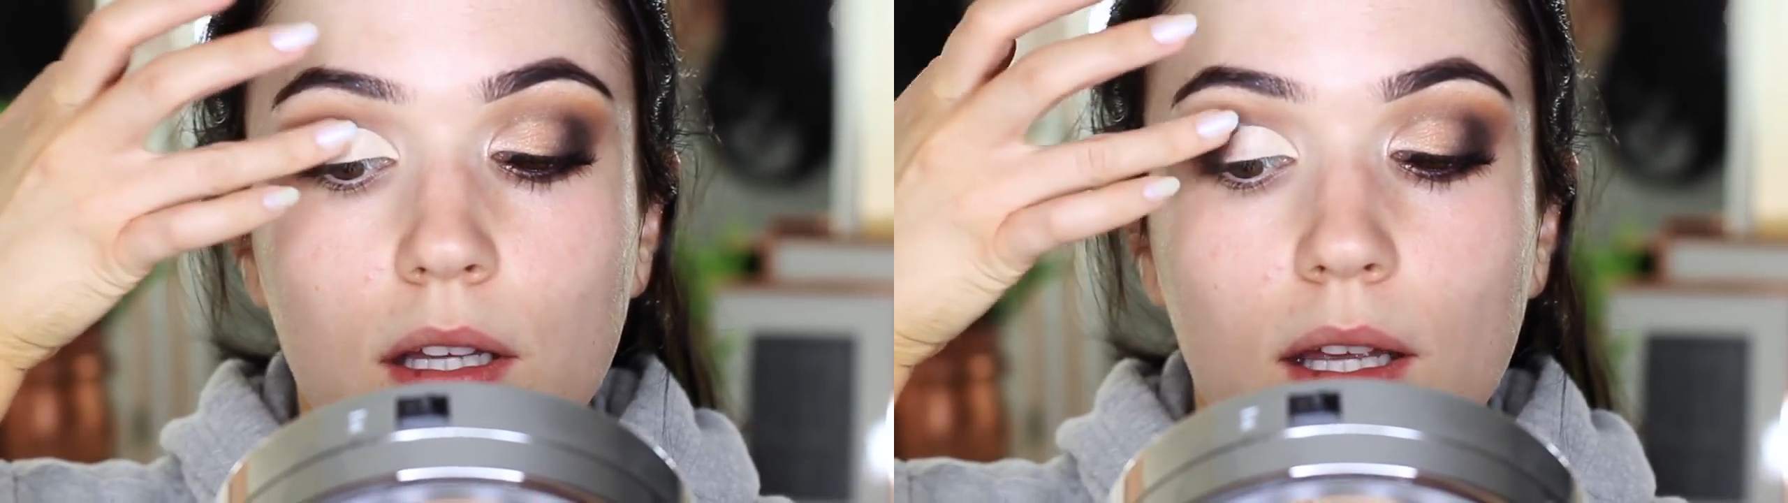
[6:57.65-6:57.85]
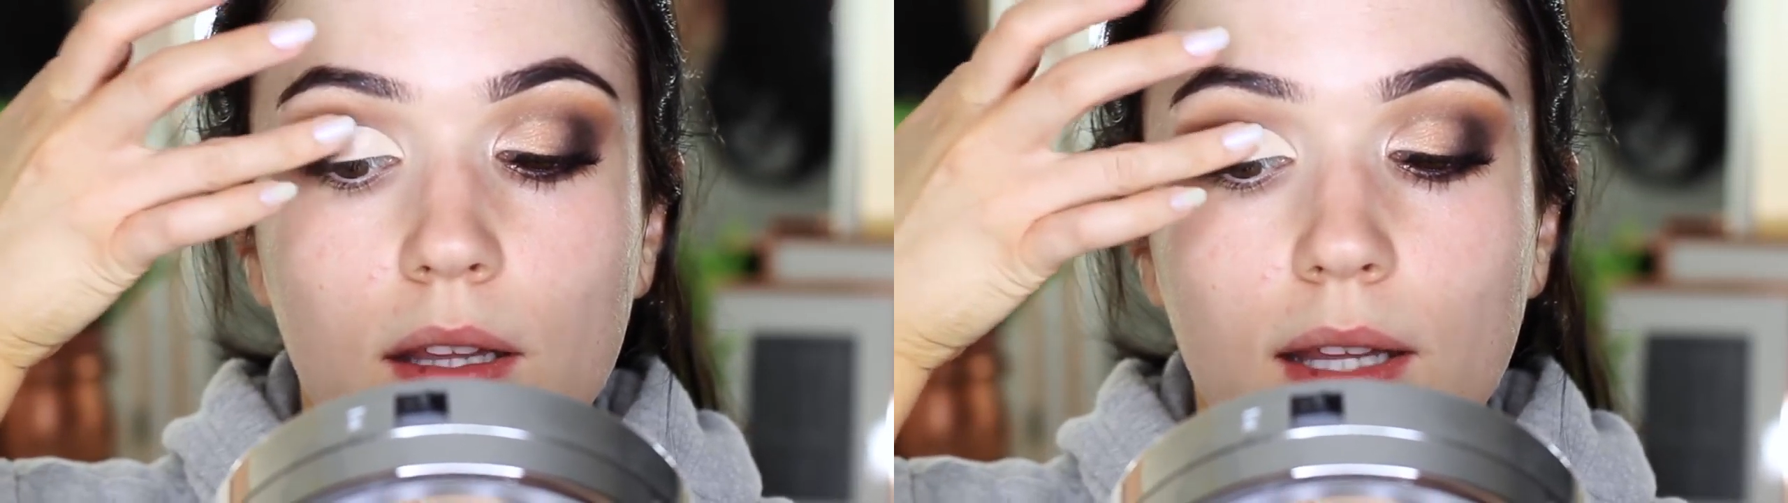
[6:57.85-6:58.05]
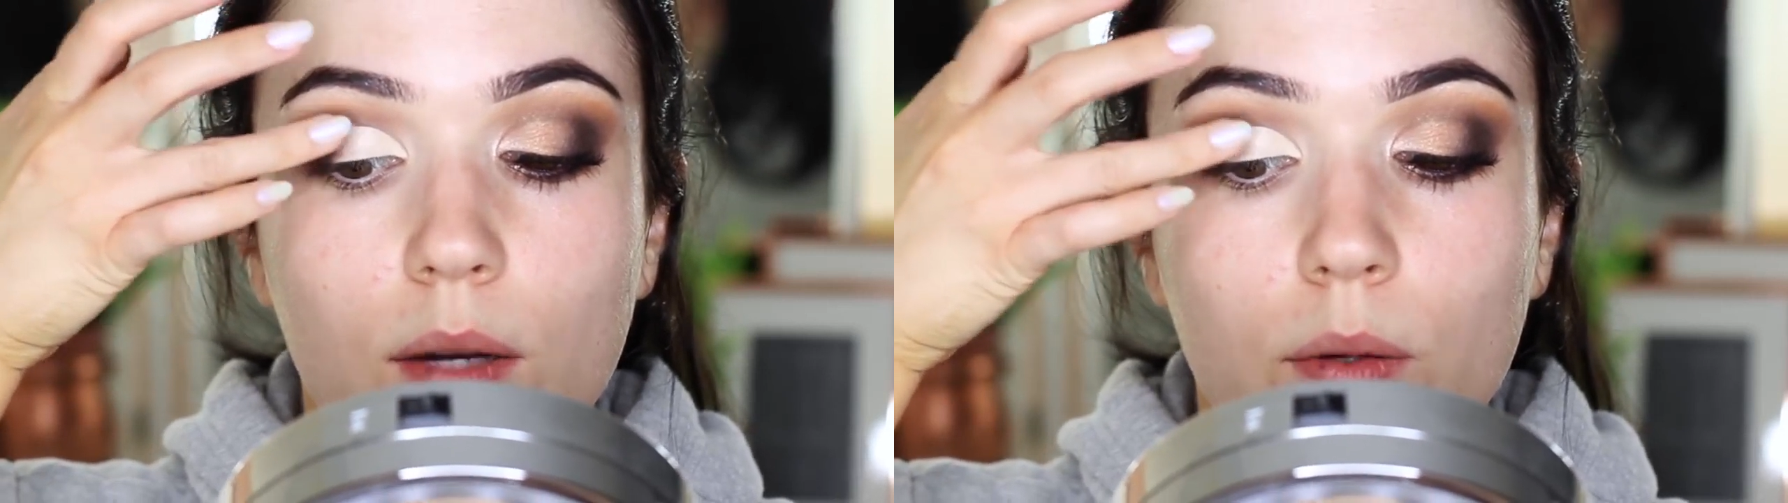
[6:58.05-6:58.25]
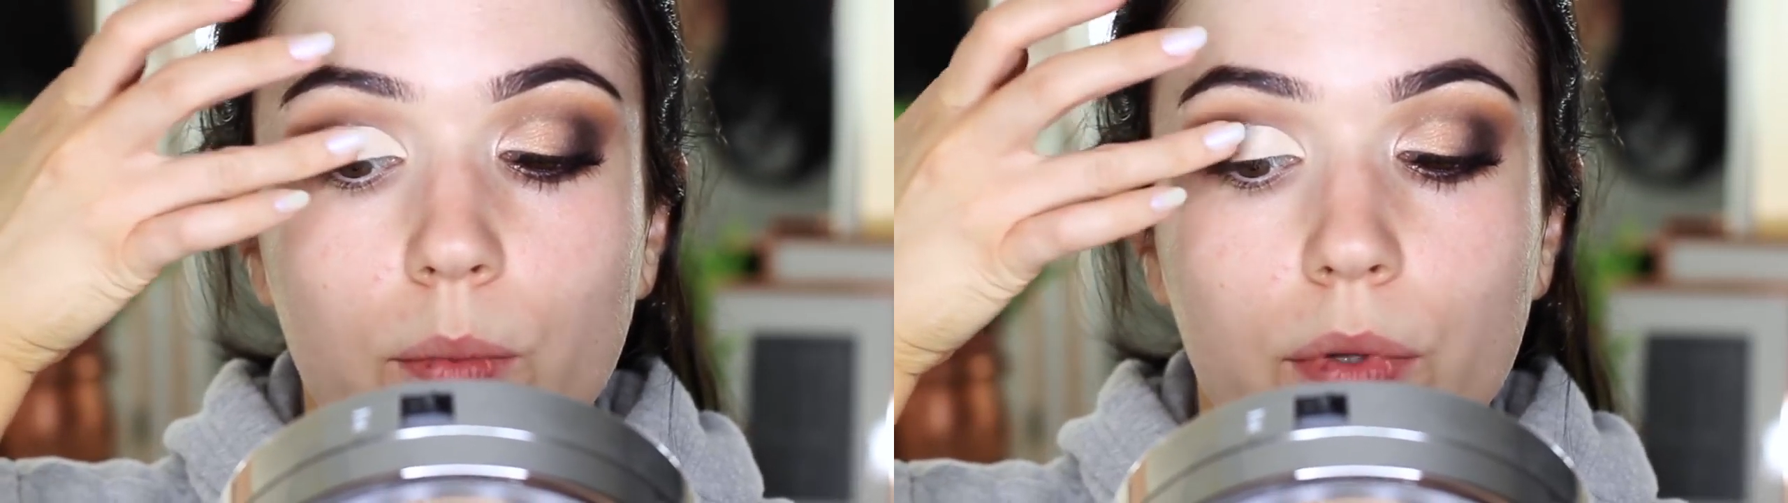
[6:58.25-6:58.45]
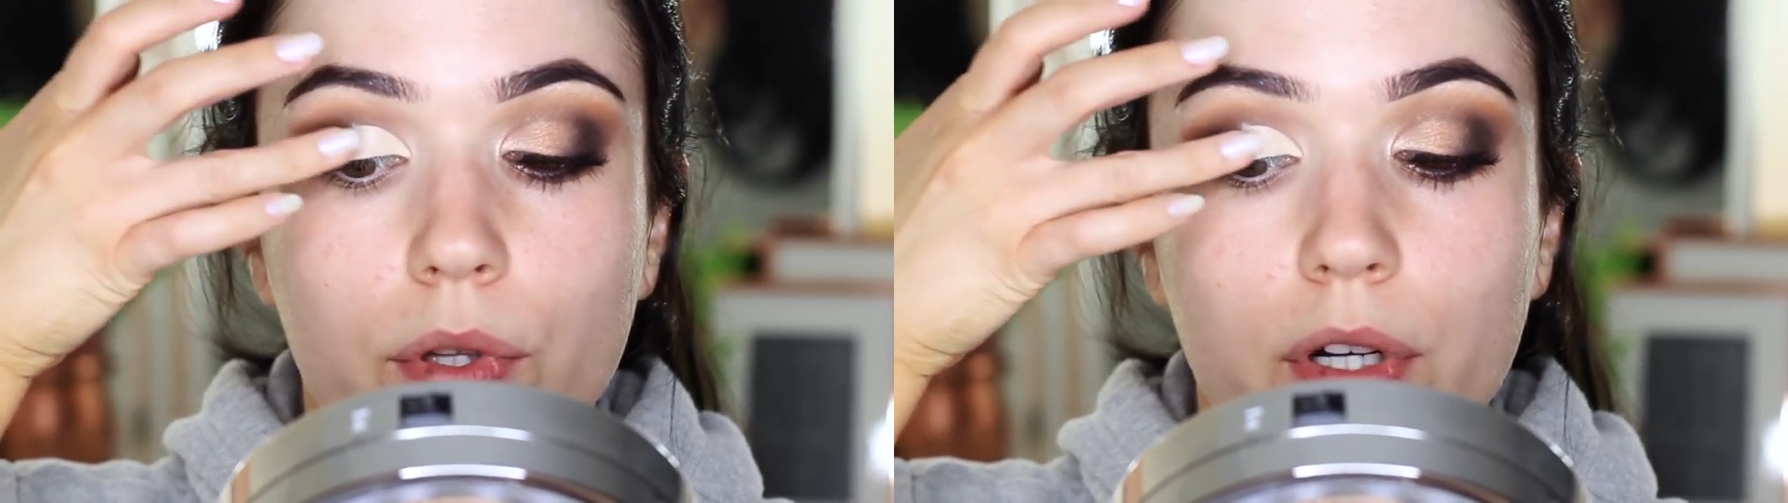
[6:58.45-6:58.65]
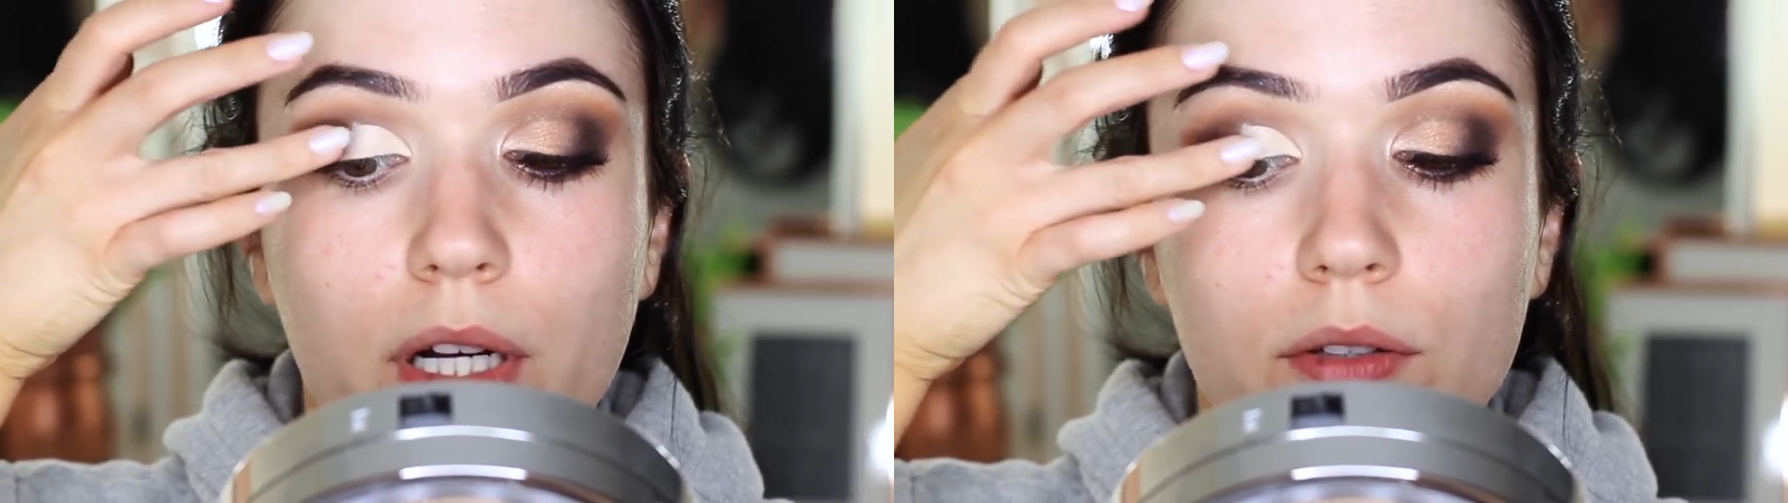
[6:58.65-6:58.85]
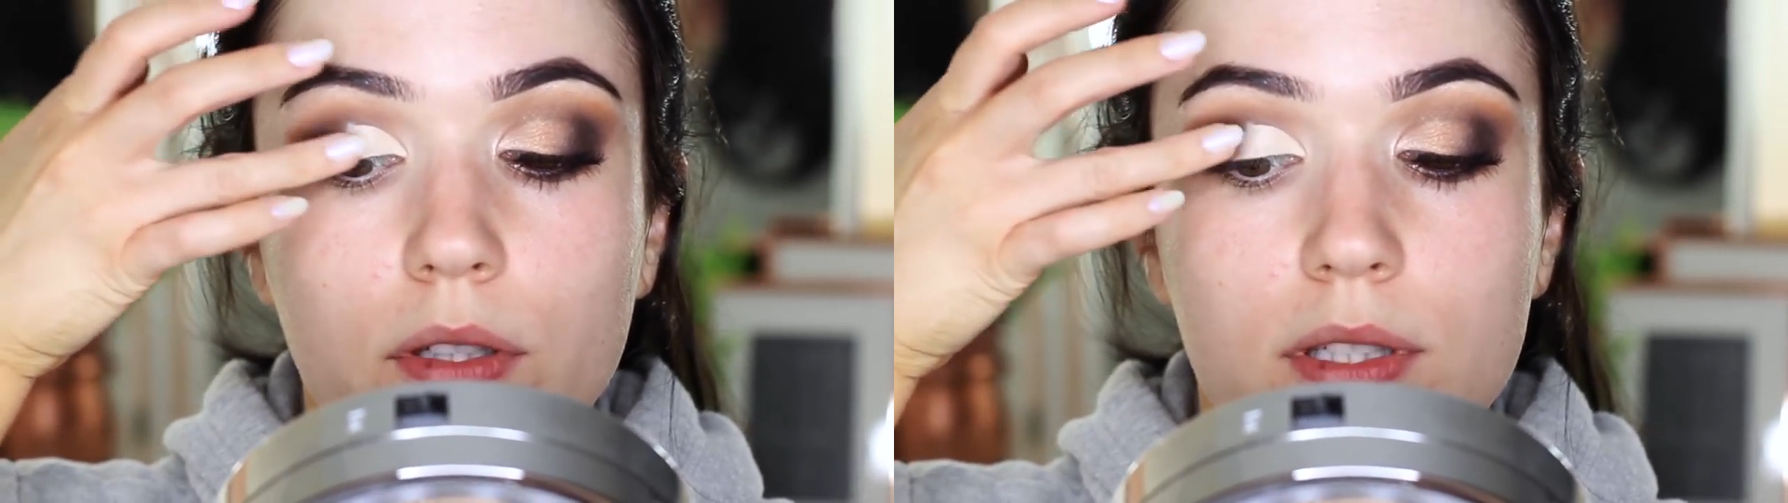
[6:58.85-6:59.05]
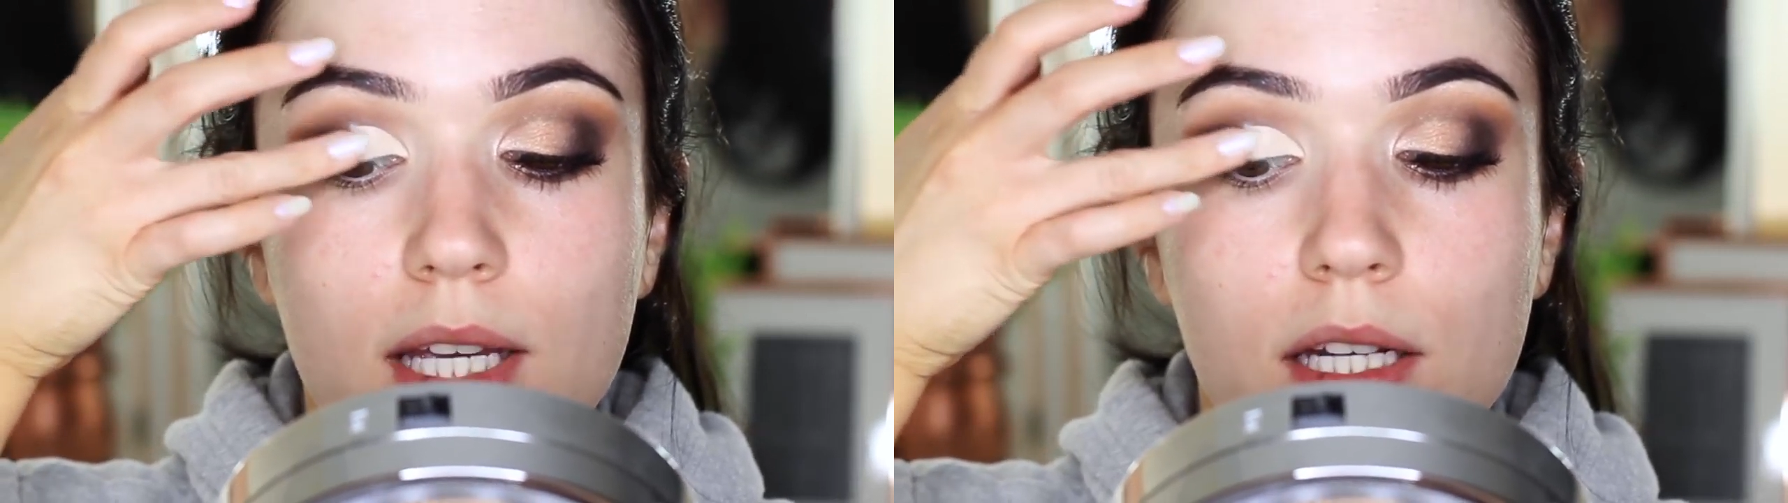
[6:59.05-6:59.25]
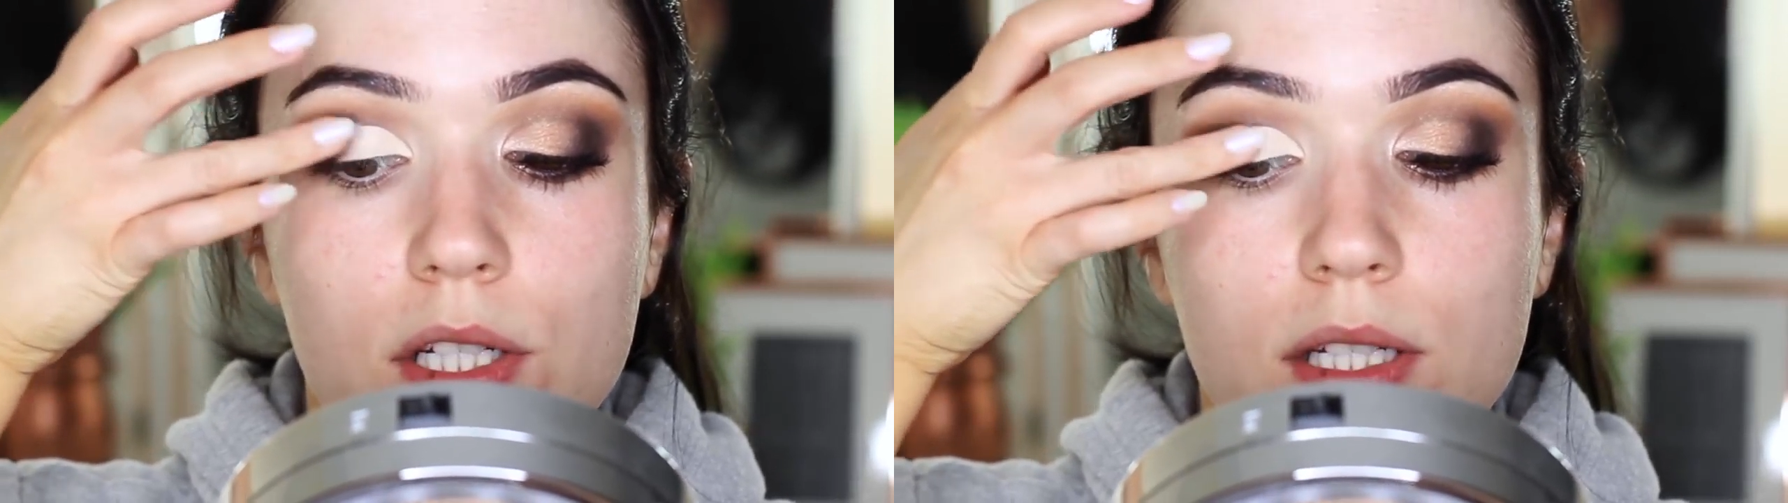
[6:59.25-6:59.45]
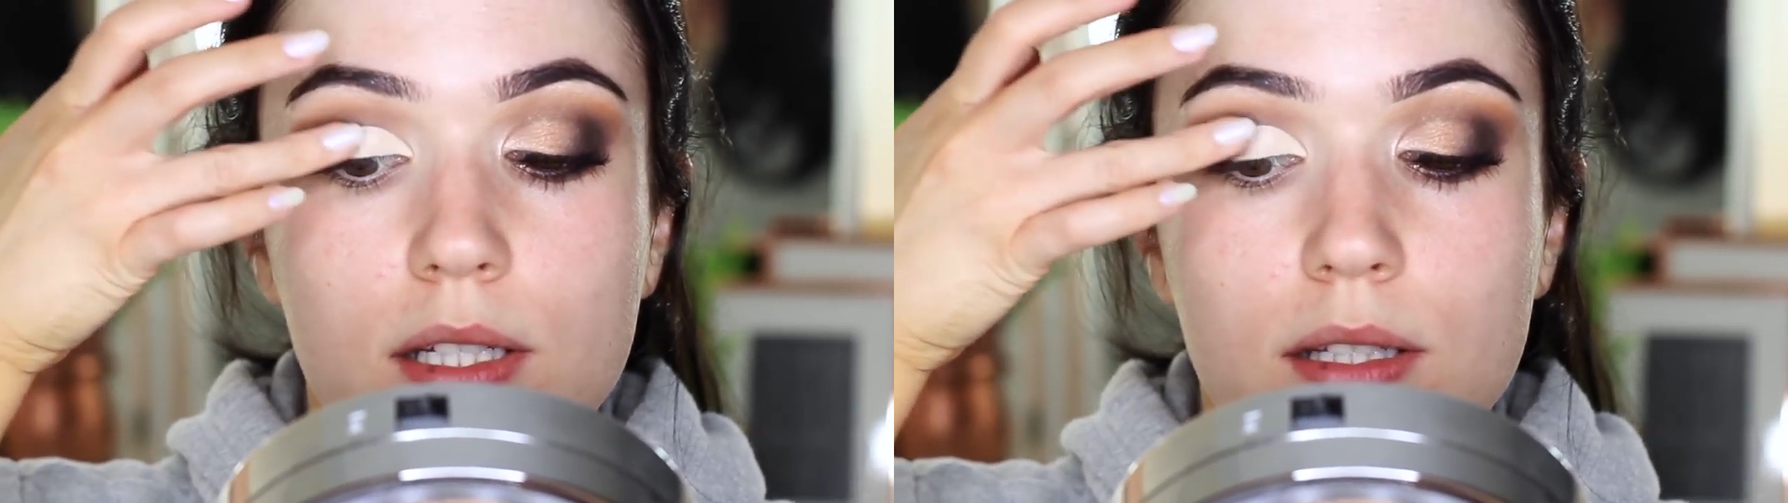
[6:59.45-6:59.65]
and that will blur out those
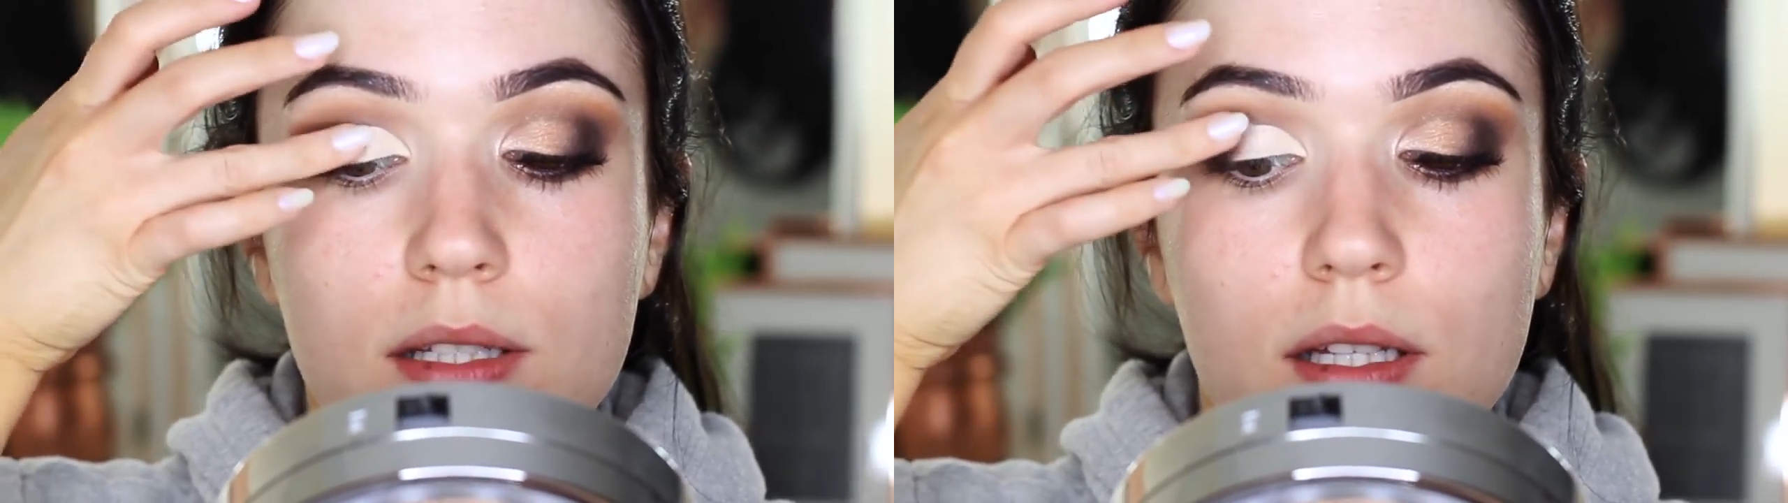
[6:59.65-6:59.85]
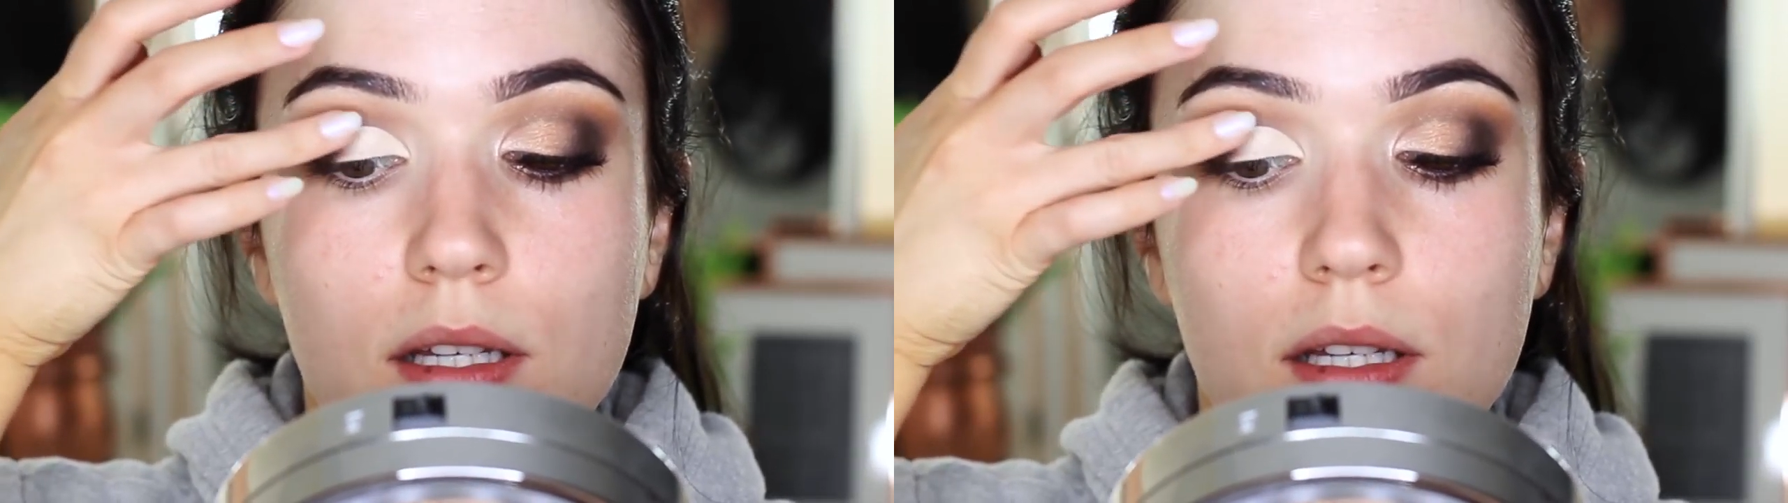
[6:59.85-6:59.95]
edges.